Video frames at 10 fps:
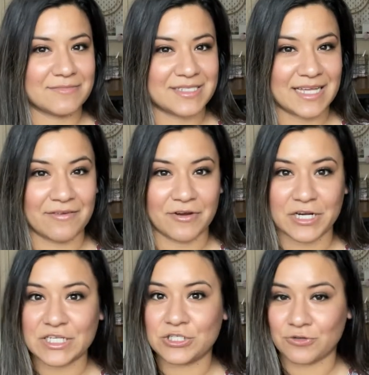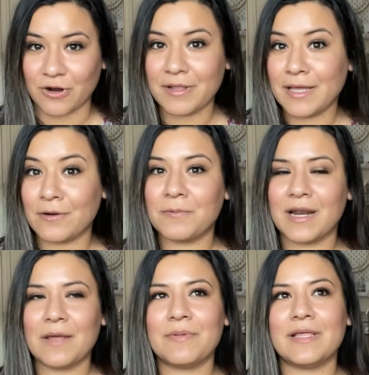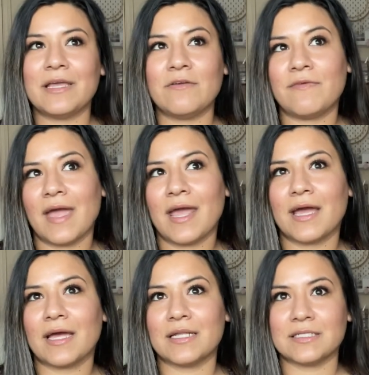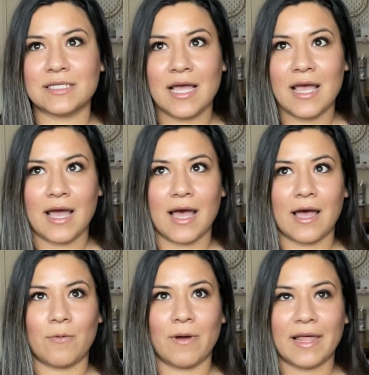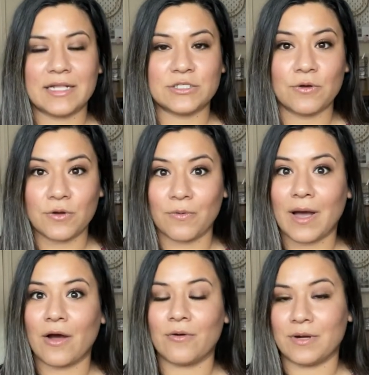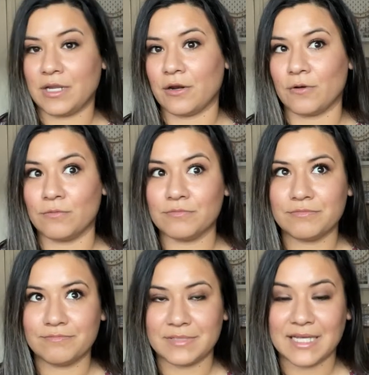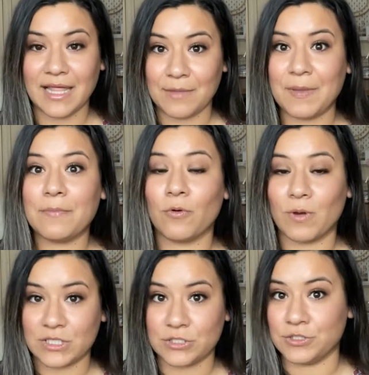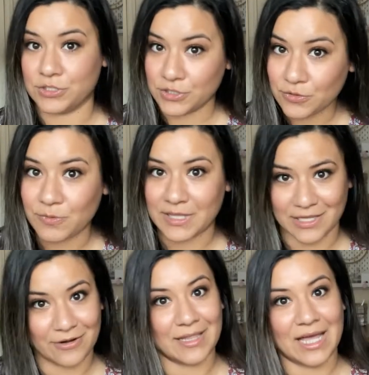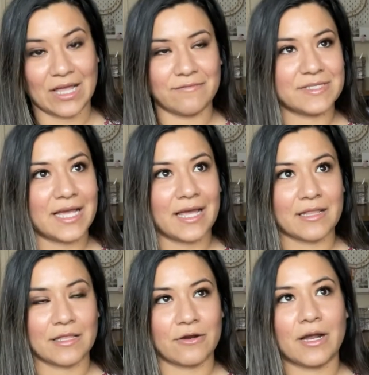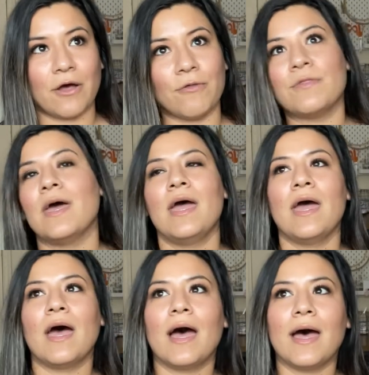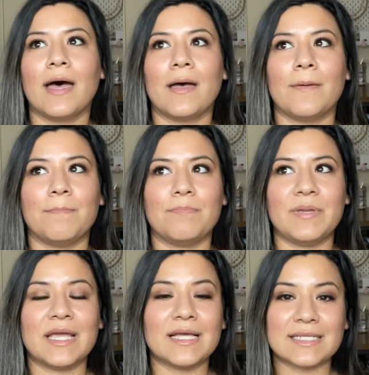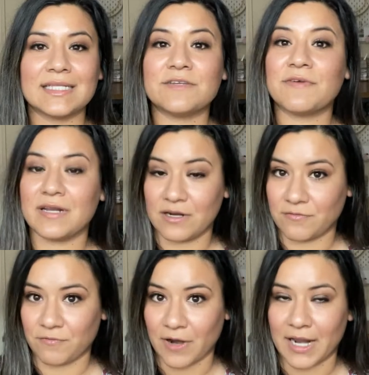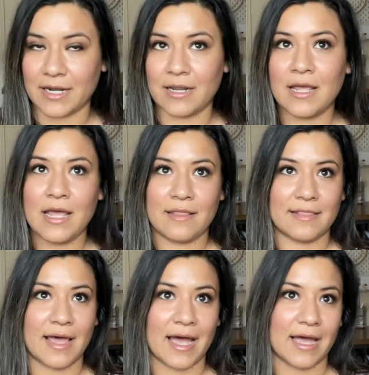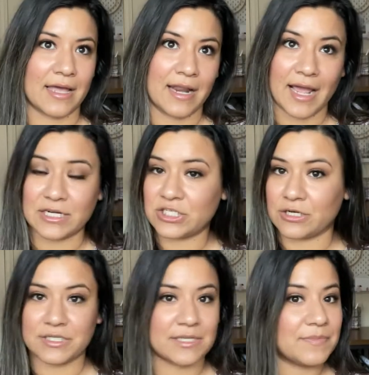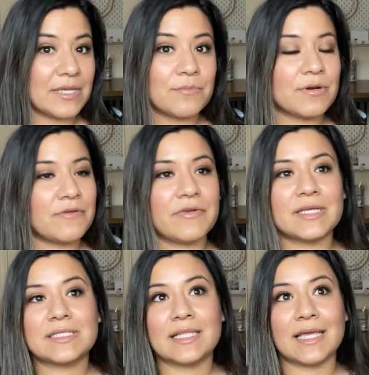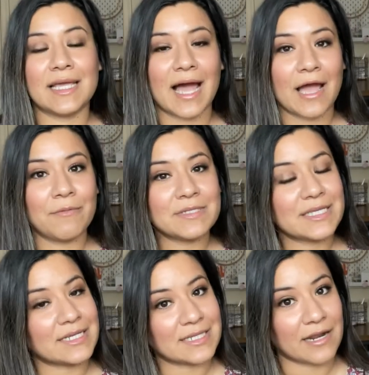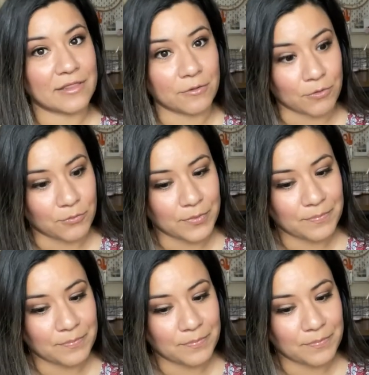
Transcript: stand very strongly on what I believe and uh, while I don't go out, you know, telling people what to do with their lives and their health, um, because I defended a friend that had shared something previously, I was kicked out of the group.